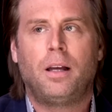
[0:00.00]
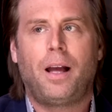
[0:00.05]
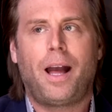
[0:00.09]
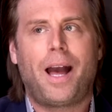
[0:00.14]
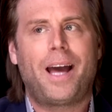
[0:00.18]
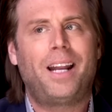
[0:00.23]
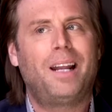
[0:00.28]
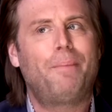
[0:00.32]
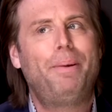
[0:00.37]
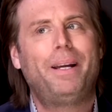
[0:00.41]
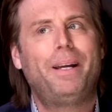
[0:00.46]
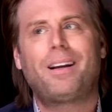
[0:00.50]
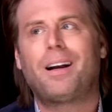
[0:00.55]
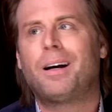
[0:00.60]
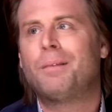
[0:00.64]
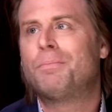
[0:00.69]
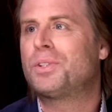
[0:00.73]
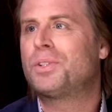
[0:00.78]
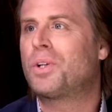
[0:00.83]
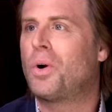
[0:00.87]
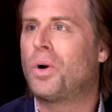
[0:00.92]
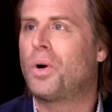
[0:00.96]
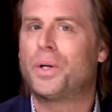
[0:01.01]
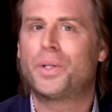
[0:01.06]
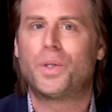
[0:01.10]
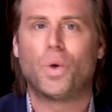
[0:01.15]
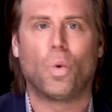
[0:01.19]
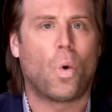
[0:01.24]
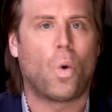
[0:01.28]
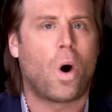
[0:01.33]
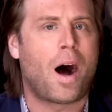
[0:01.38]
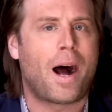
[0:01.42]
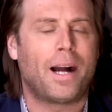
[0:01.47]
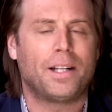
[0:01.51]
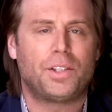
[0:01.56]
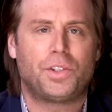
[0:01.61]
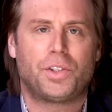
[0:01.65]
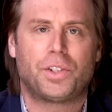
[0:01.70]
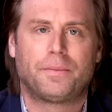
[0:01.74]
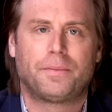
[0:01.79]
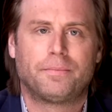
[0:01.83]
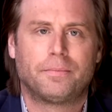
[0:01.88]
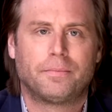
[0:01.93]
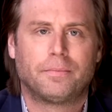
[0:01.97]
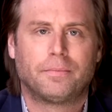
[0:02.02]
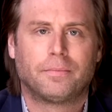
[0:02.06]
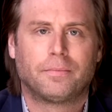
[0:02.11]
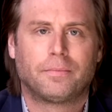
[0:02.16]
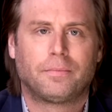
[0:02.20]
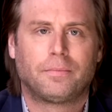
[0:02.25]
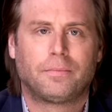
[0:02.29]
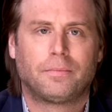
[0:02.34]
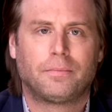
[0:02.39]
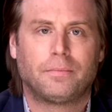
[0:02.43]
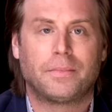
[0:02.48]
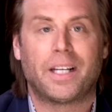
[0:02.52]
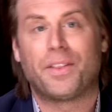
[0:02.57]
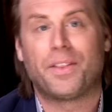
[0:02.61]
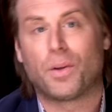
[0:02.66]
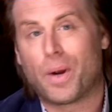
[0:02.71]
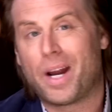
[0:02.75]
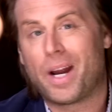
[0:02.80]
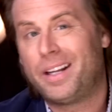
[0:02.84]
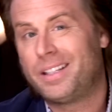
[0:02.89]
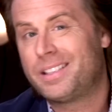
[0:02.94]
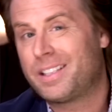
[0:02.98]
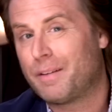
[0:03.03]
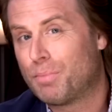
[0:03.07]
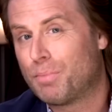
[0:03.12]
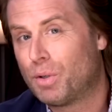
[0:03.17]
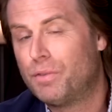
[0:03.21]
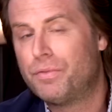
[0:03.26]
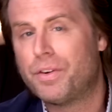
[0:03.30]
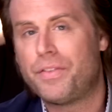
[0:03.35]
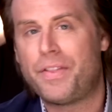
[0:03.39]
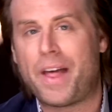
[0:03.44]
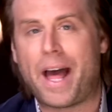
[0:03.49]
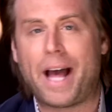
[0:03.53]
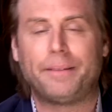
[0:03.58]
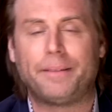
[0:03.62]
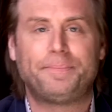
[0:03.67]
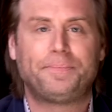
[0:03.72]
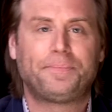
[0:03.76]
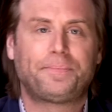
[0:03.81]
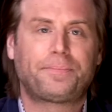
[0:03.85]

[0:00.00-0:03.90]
and it becomes hard to watch. And the ratings have proven that.